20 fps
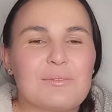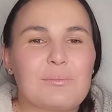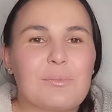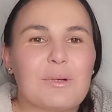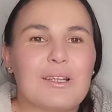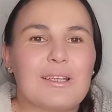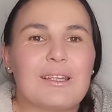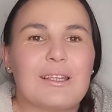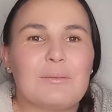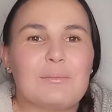
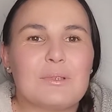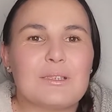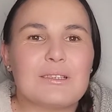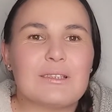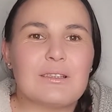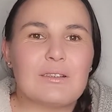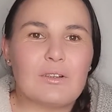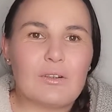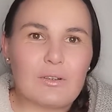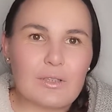My name is
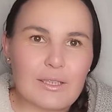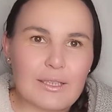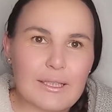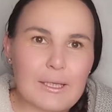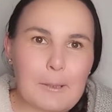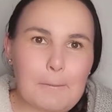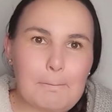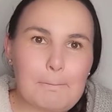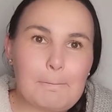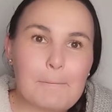
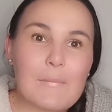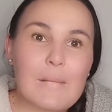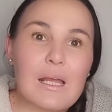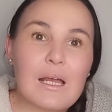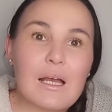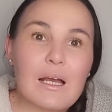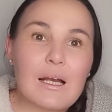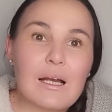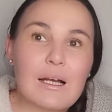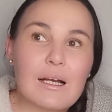Yarnie
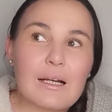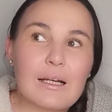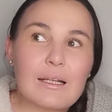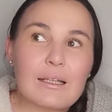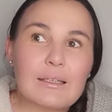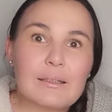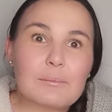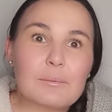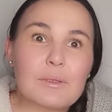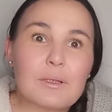
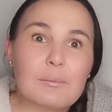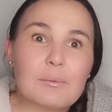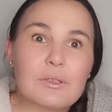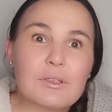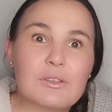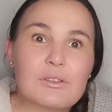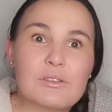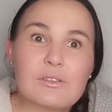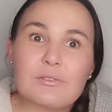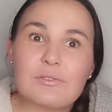and I'm coming
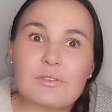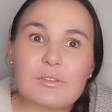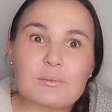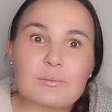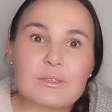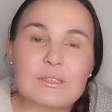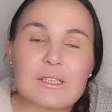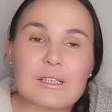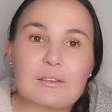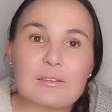to you from
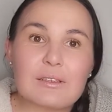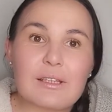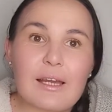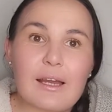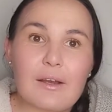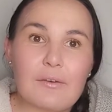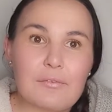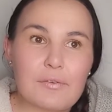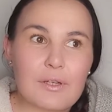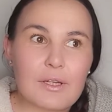South
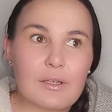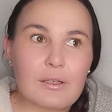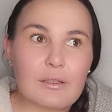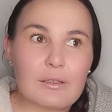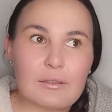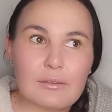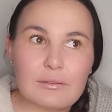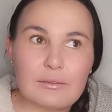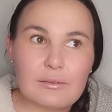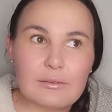
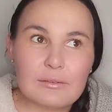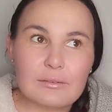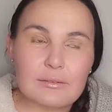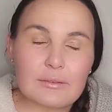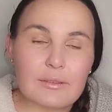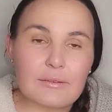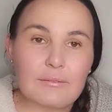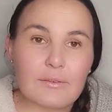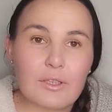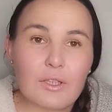Africa,
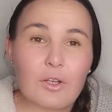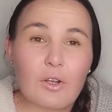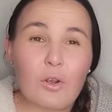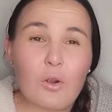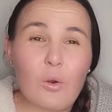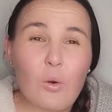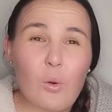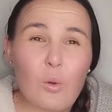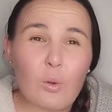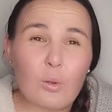a very
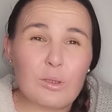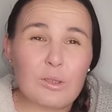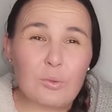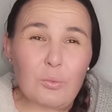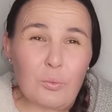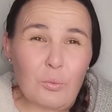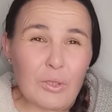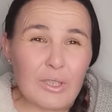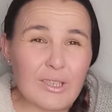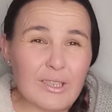cold and
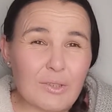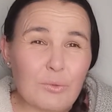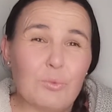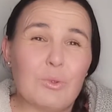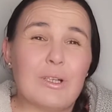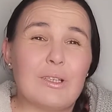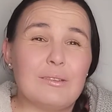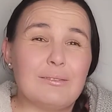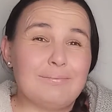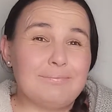windy one.